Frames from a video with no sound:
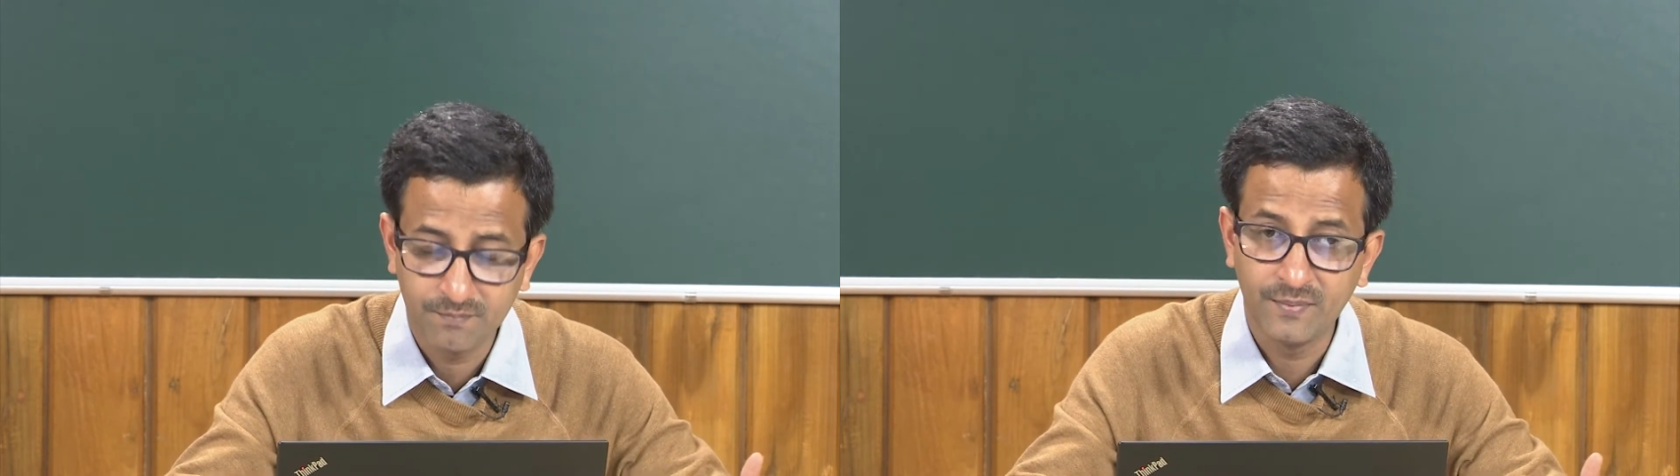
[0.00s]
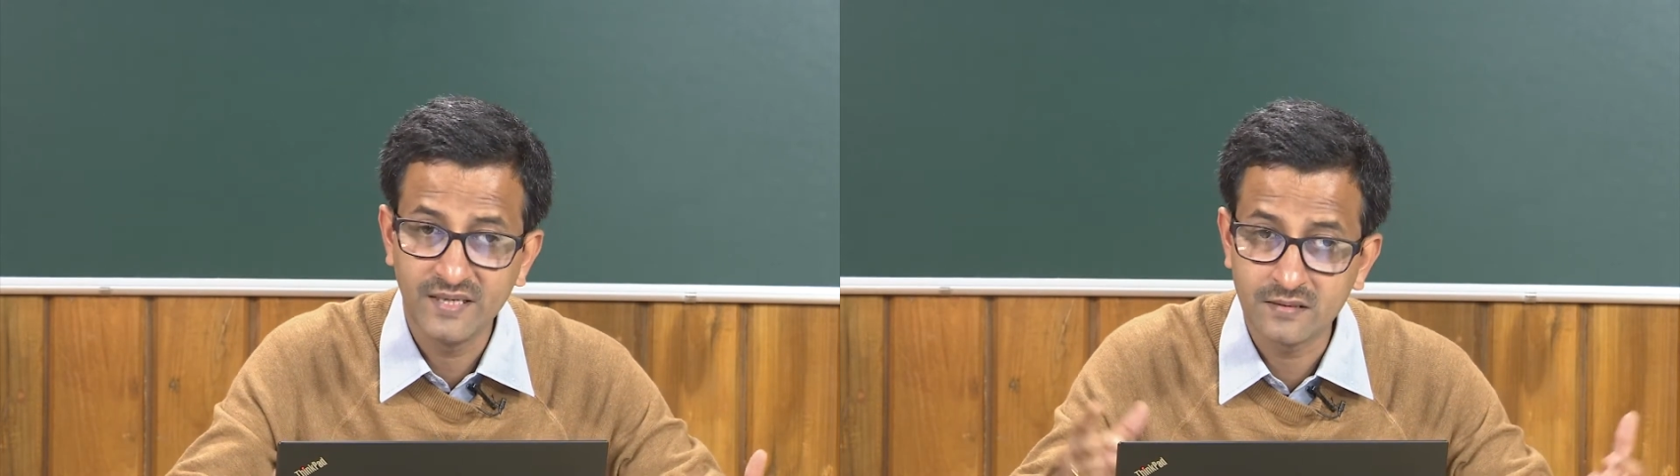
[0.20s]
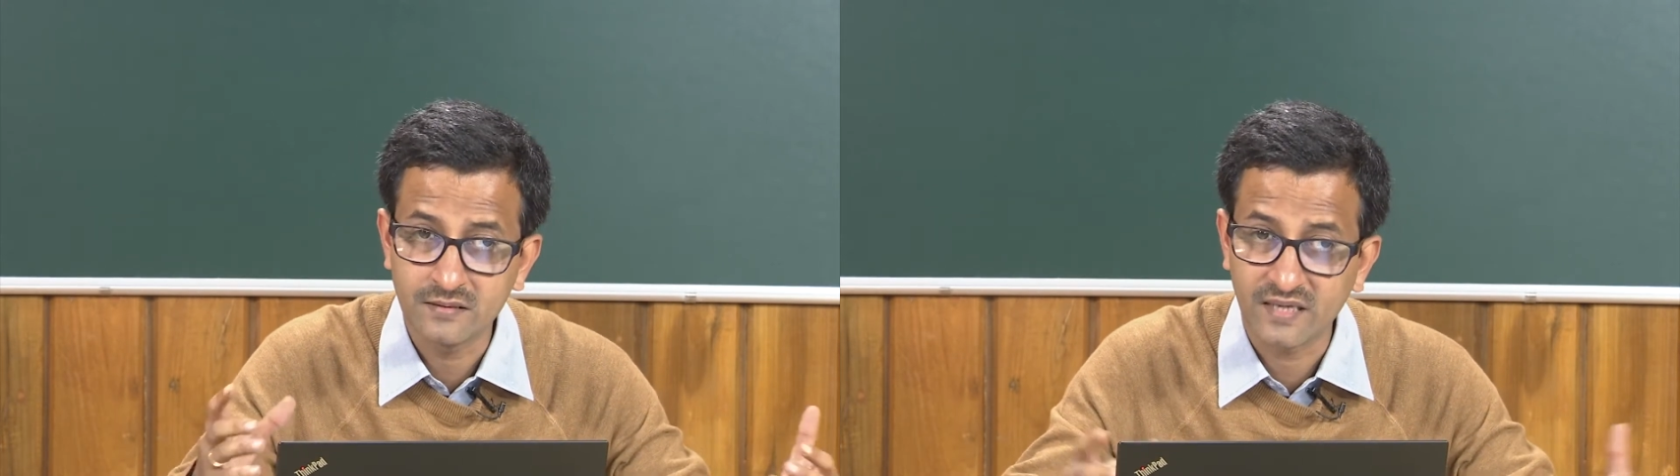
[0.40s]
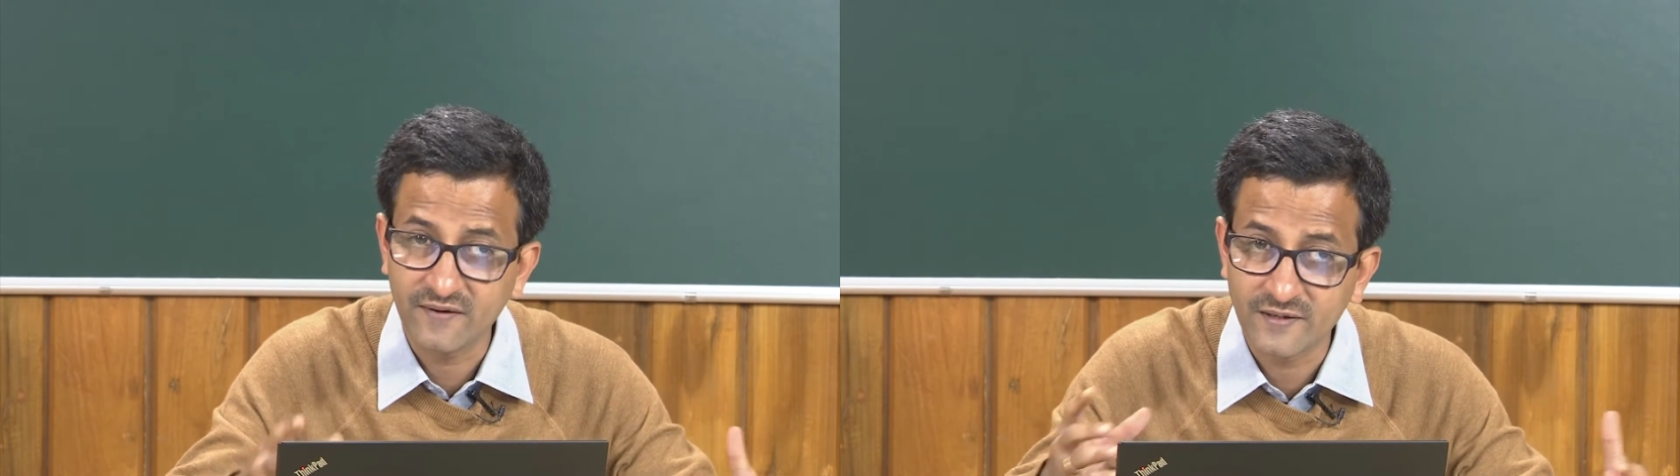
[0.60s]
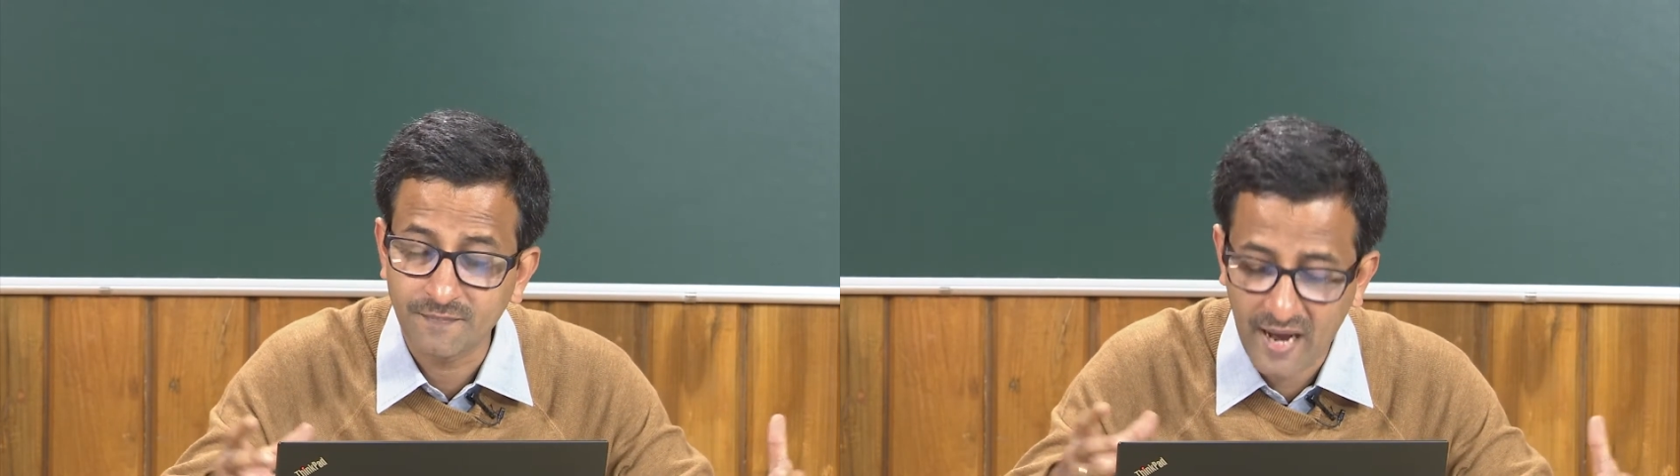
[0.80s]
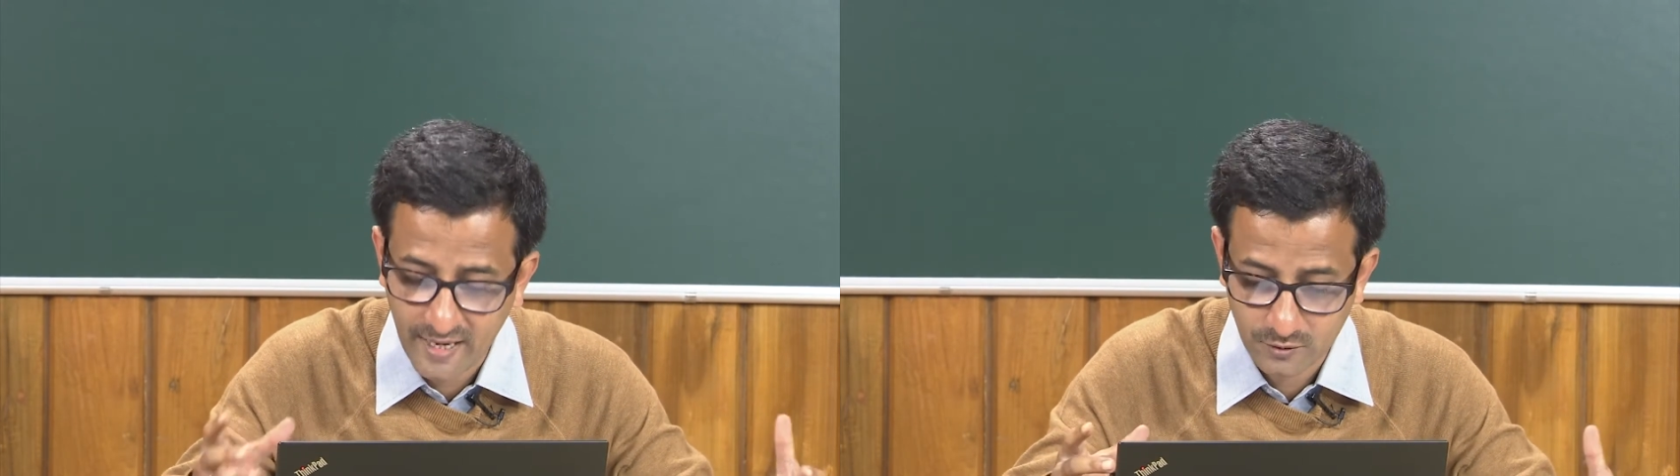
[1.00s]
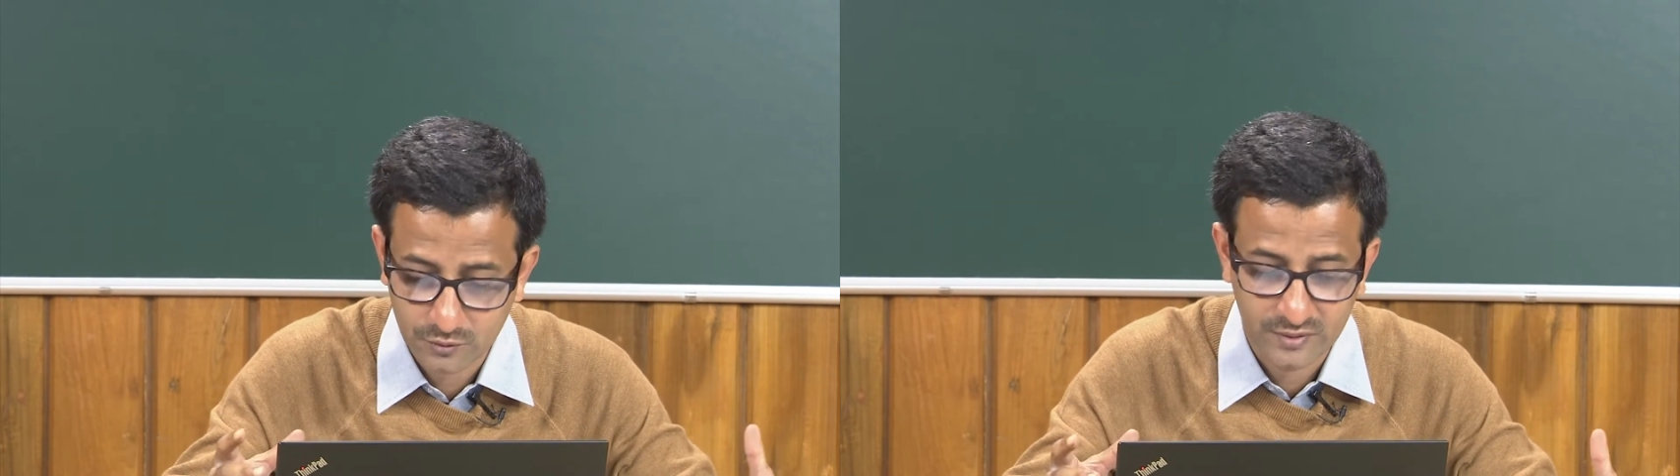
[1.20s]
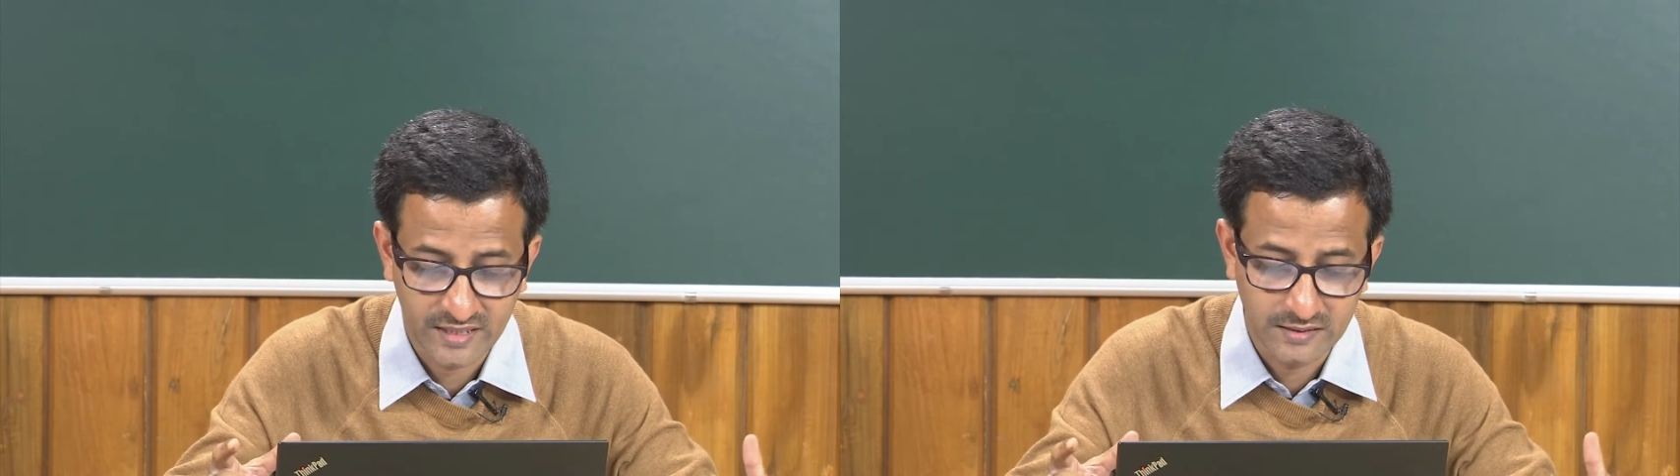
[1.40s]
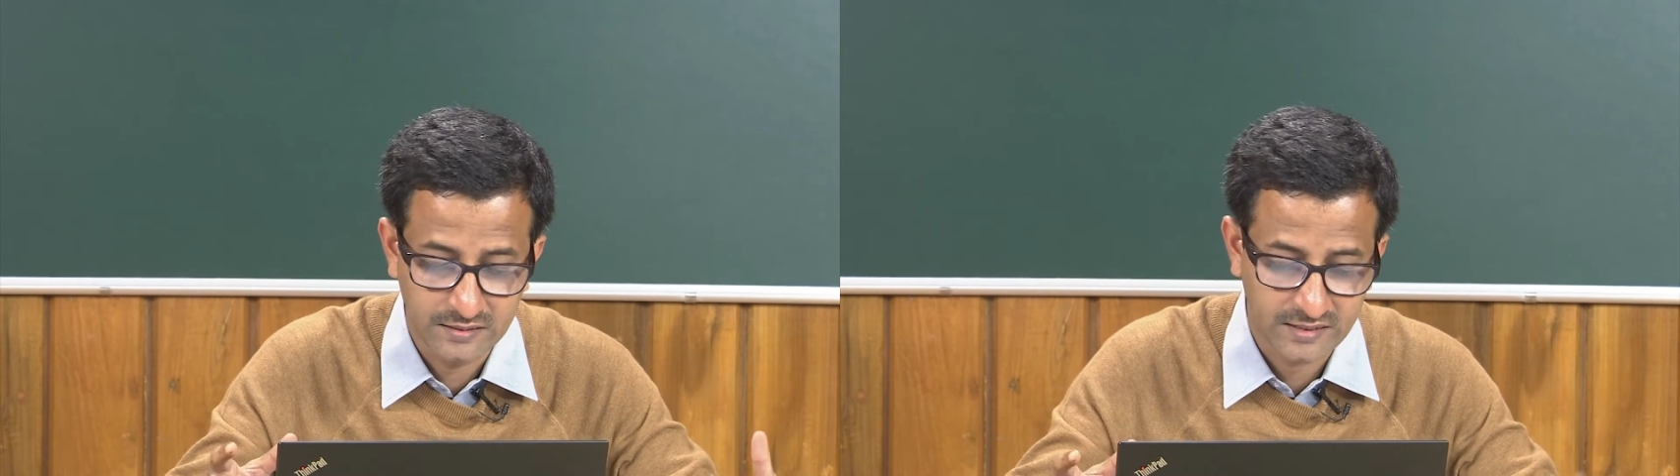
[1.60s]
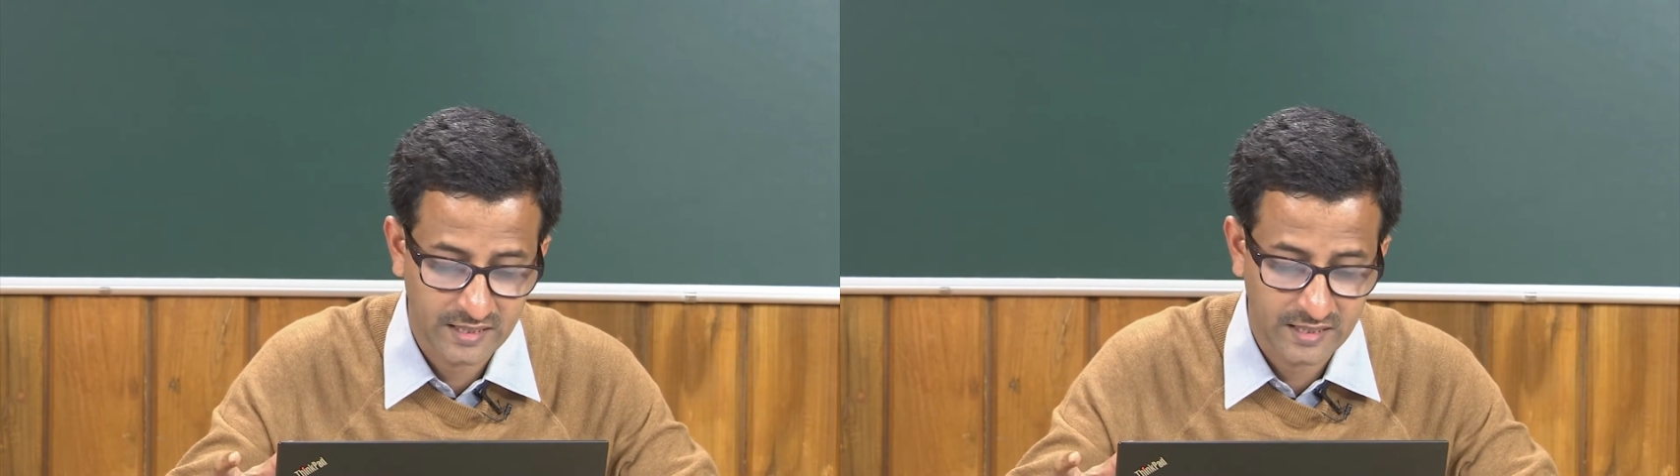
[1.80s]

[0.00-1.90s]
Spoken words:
please refer back to Giddens